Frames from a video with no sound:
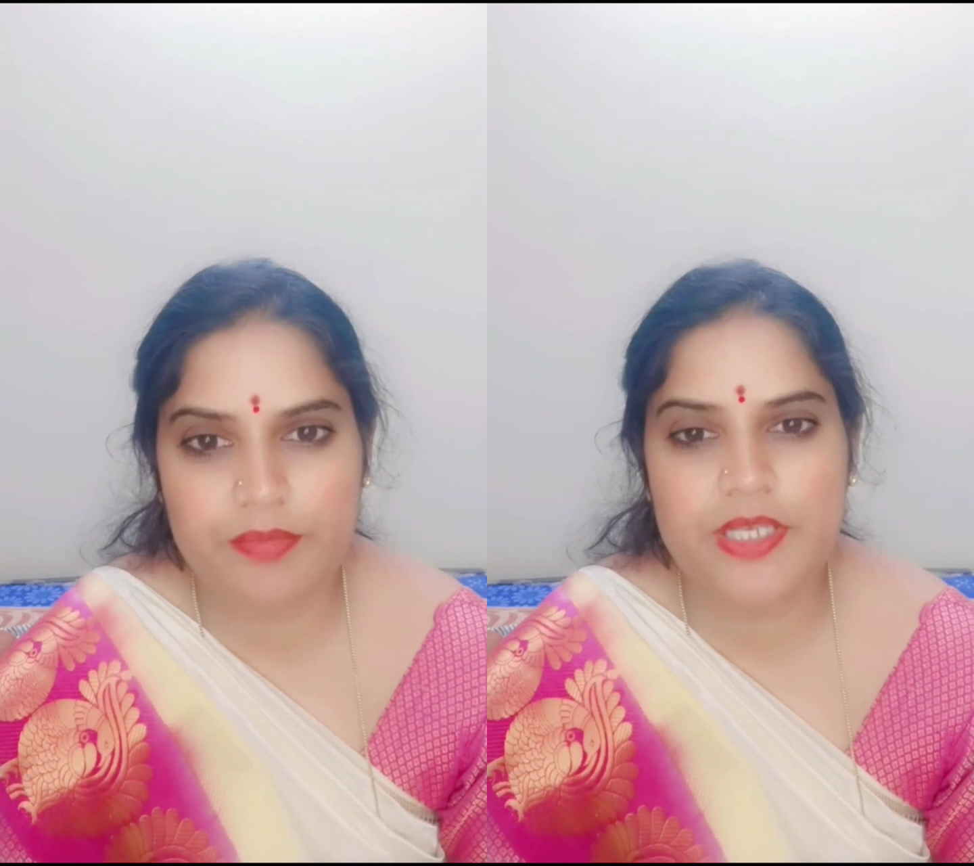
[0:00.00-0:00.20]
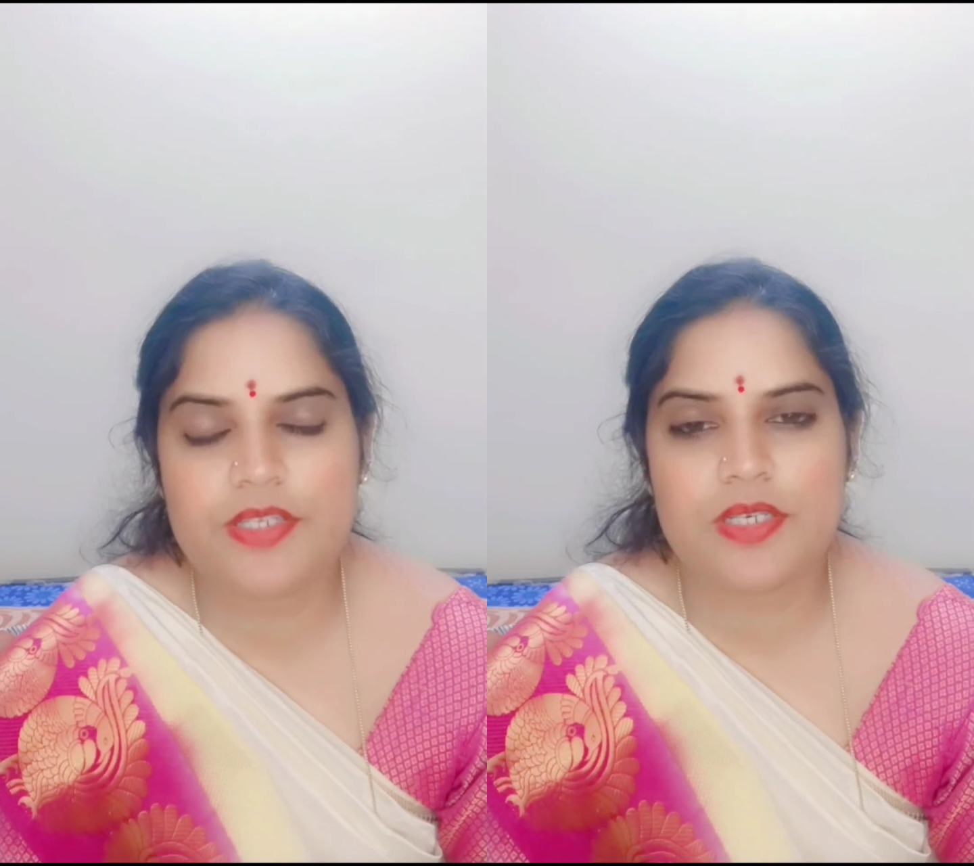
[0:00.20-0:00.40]

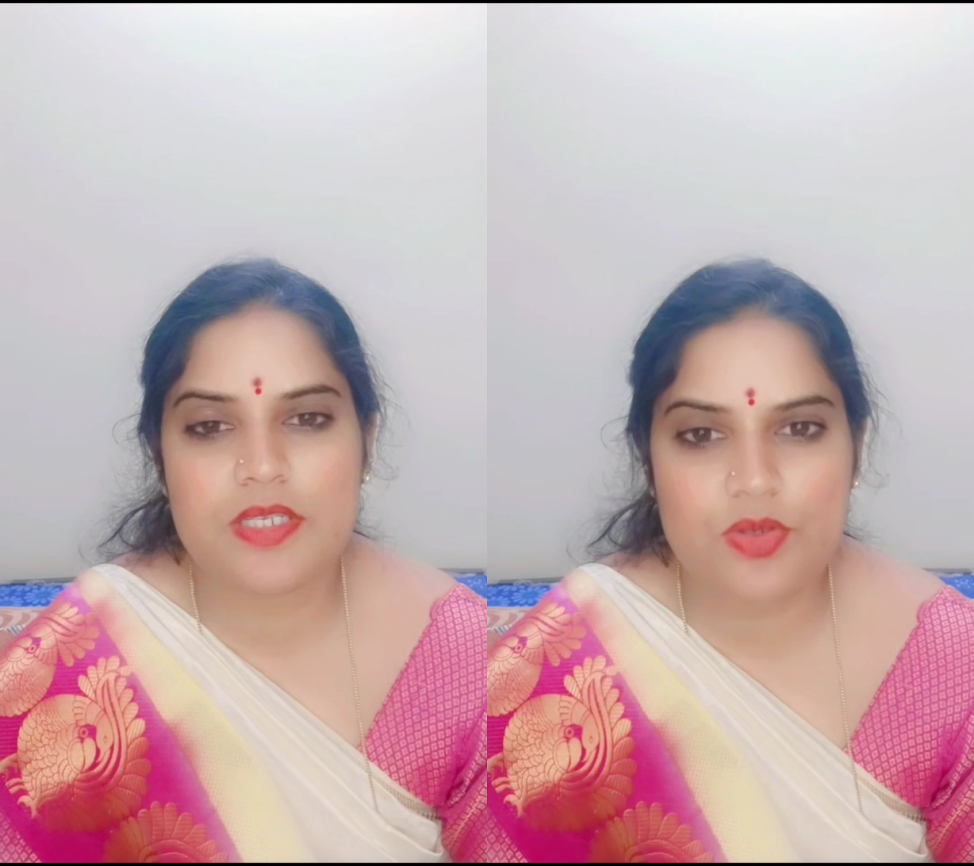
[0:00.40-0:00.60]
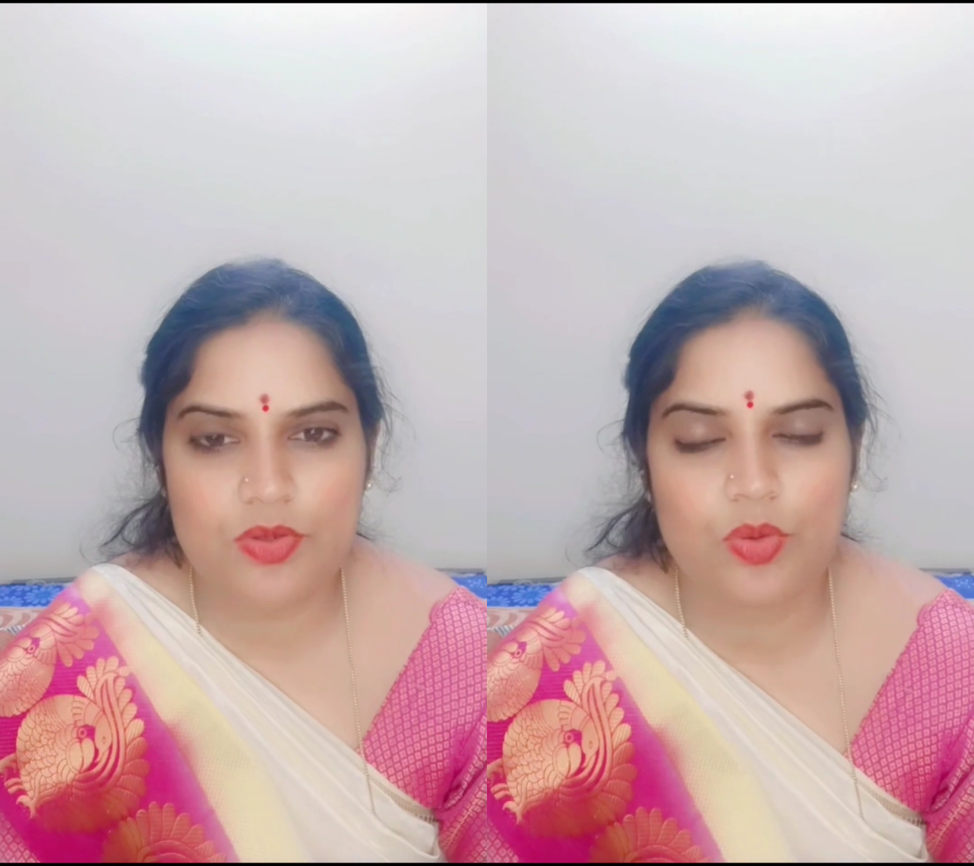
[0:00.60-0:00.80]

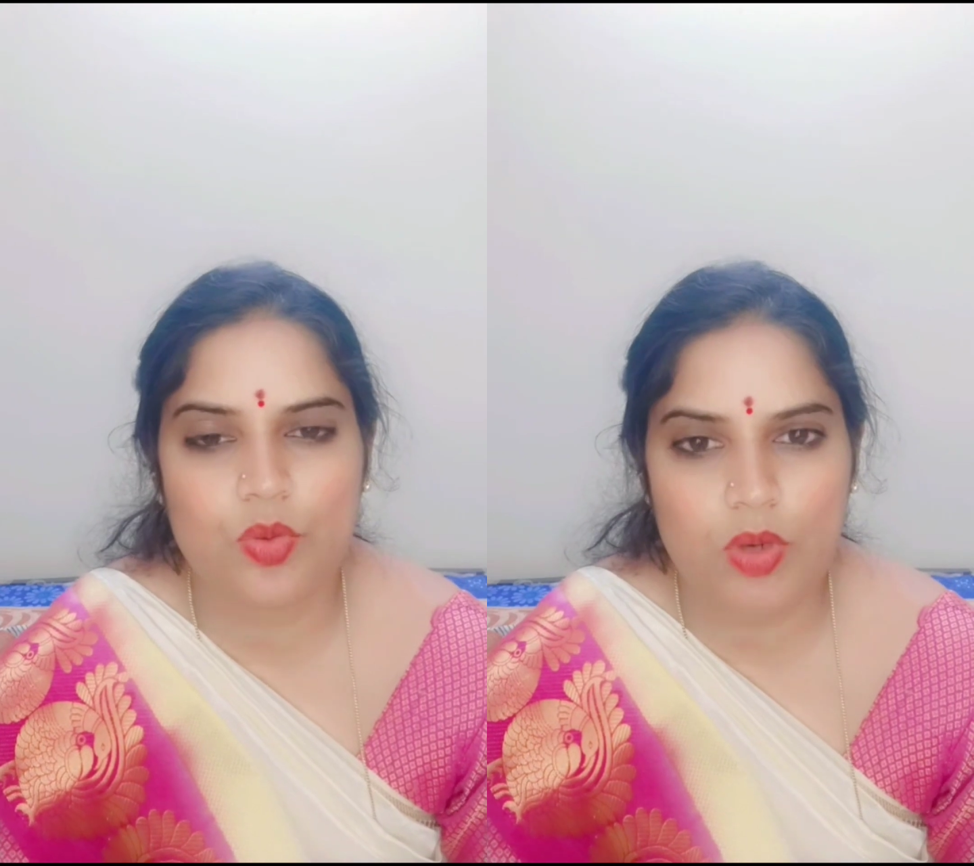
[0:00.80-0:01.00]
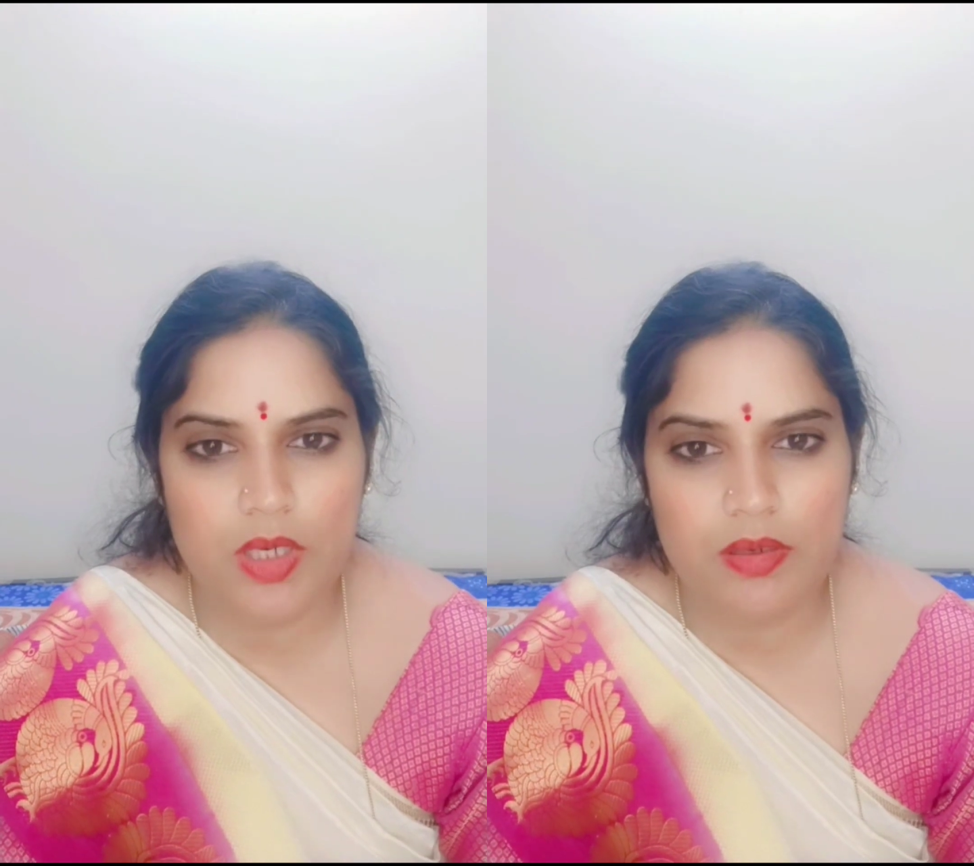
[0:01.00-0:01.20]
Bijas
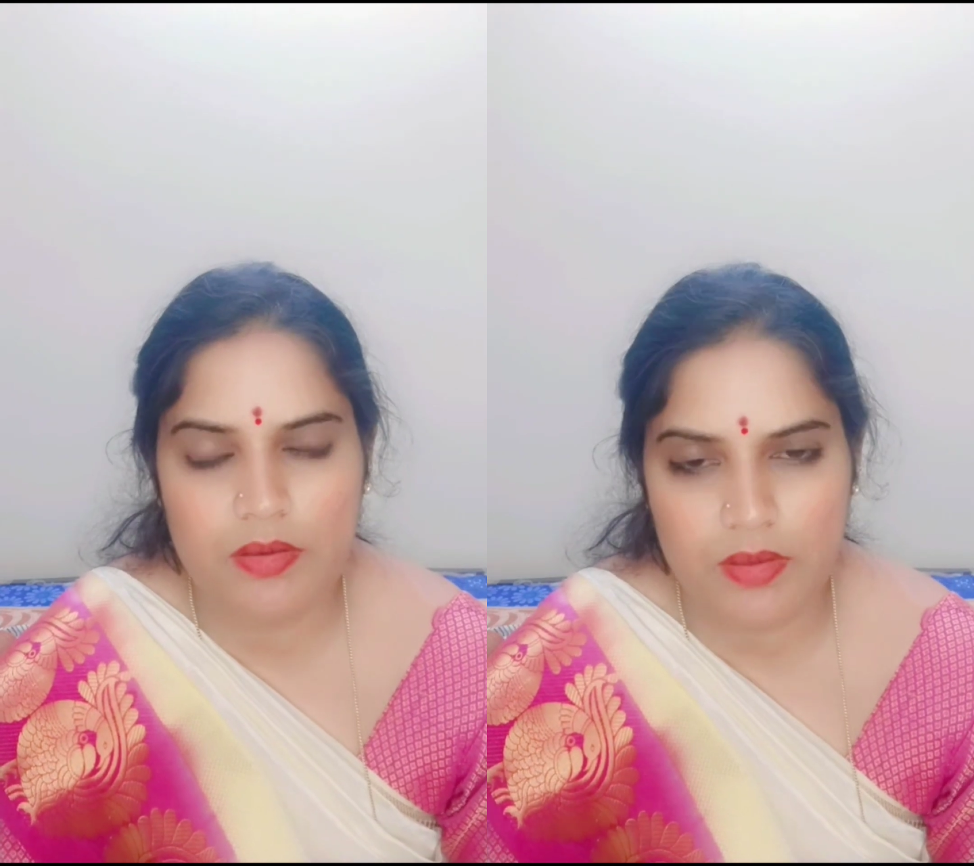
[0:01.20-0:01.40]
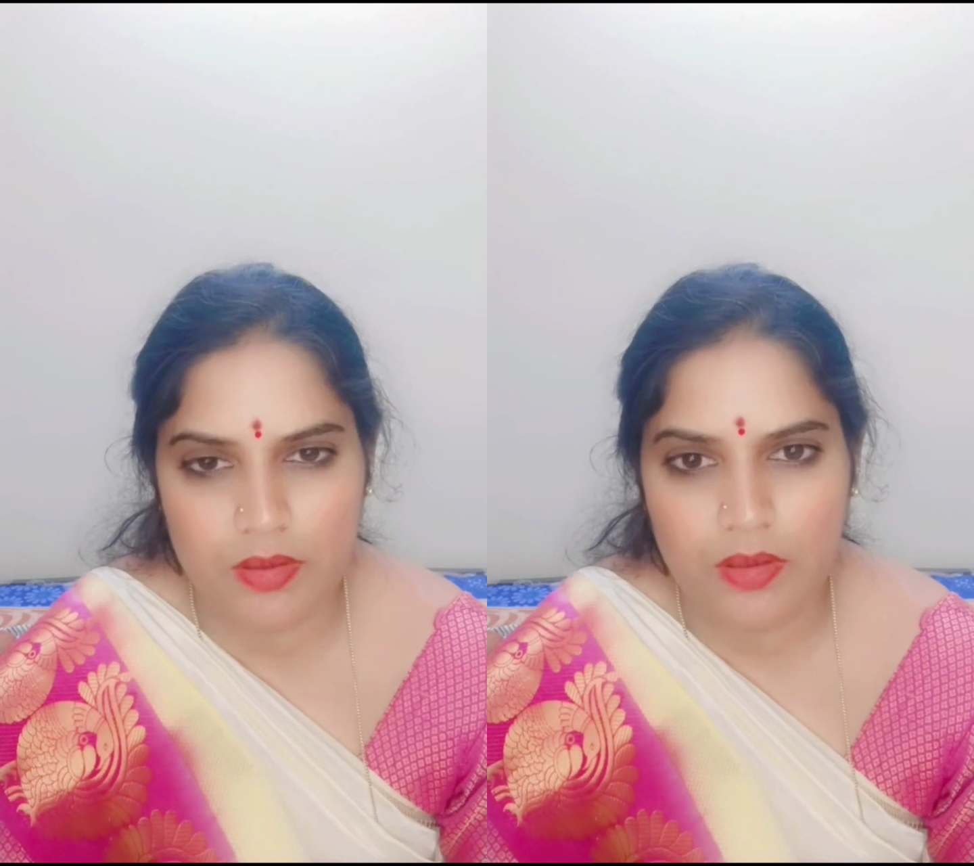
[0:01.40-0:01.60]
who
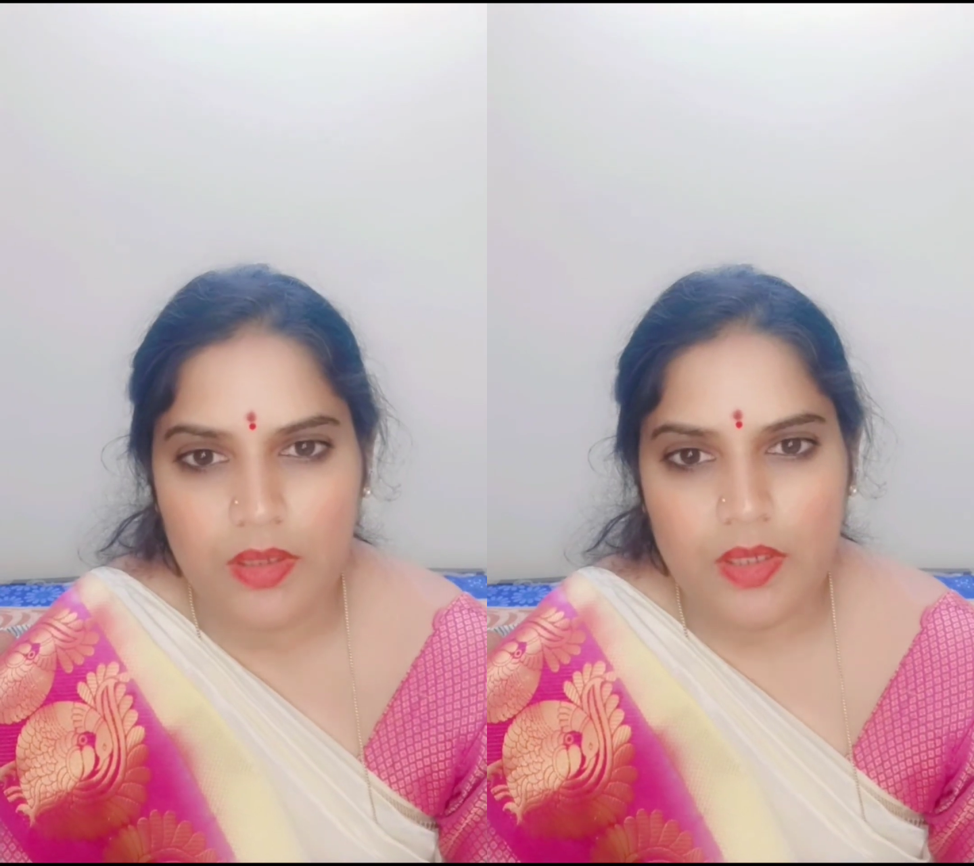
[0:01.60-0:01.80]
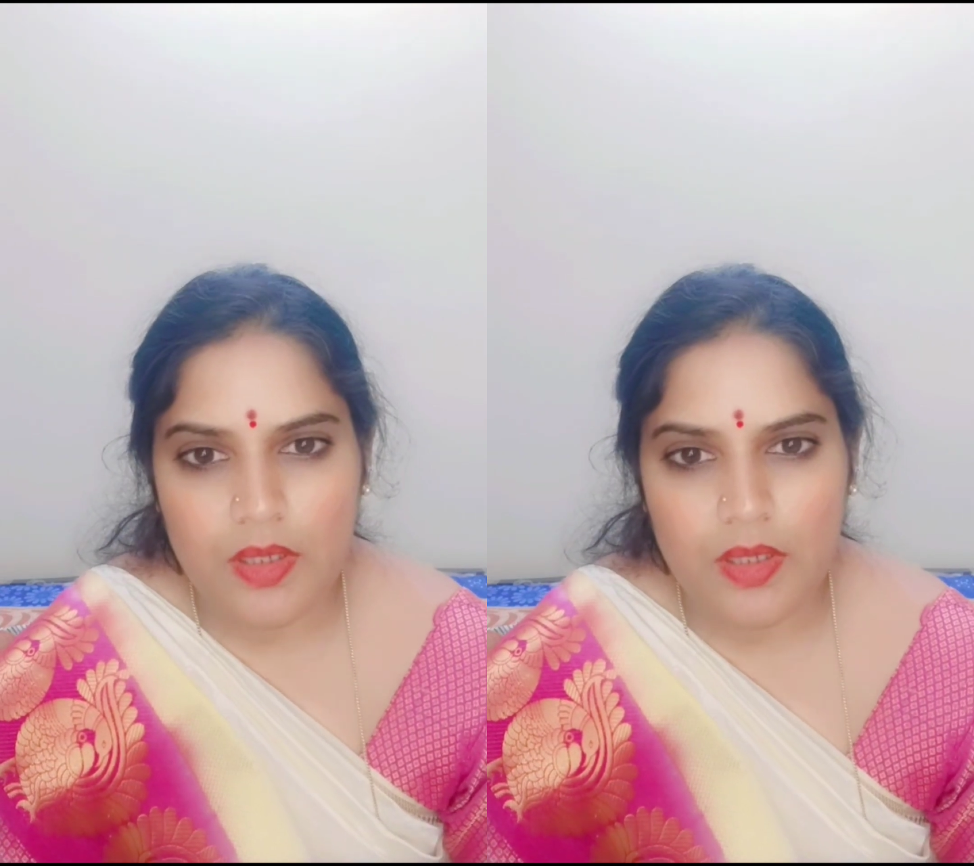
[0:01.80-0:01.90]
were